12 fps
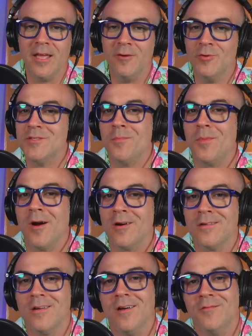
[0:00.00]
It was
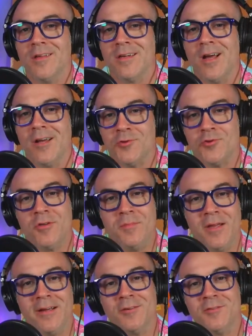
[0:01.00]
part of the Country
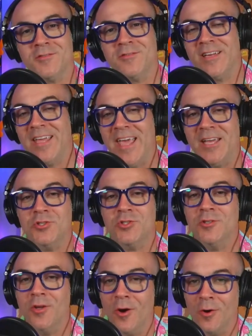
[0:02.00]
Bears
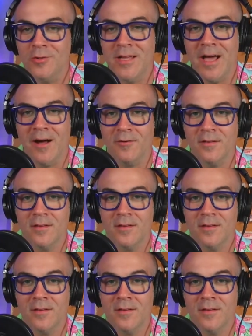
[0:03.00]
Vacation Hoedown.